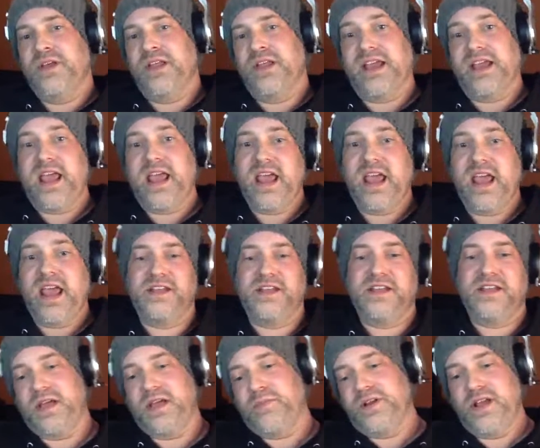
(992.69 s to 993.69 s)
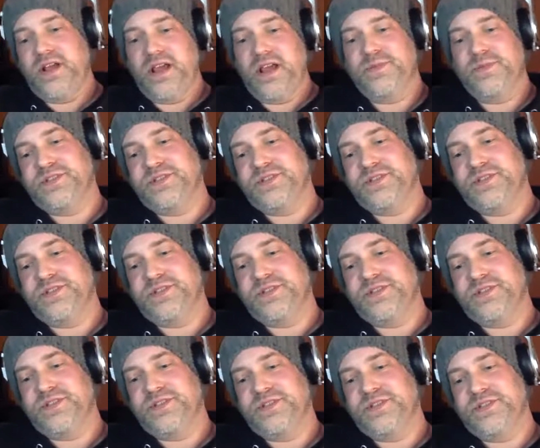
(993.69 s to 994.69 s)
like, hey, type in
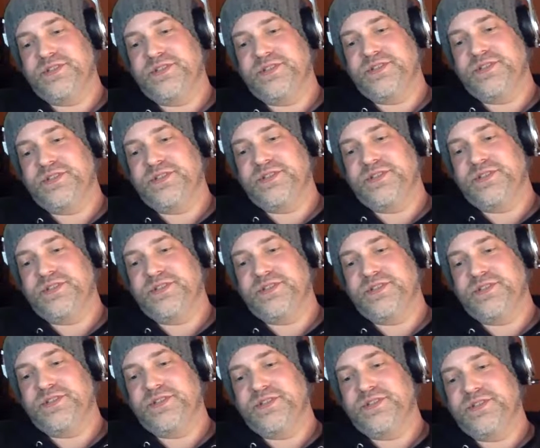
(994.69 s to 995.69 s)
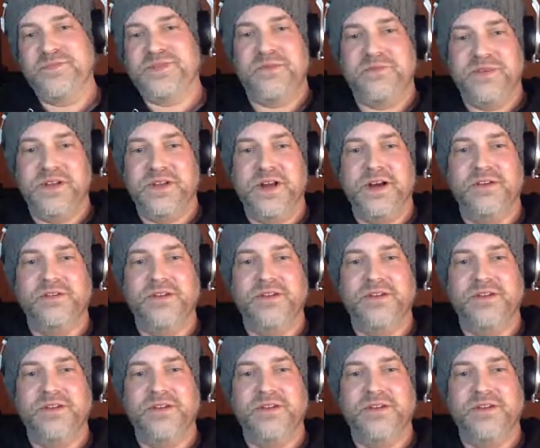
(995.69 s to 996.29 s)
Amazon.com and my shirt comes up, you know.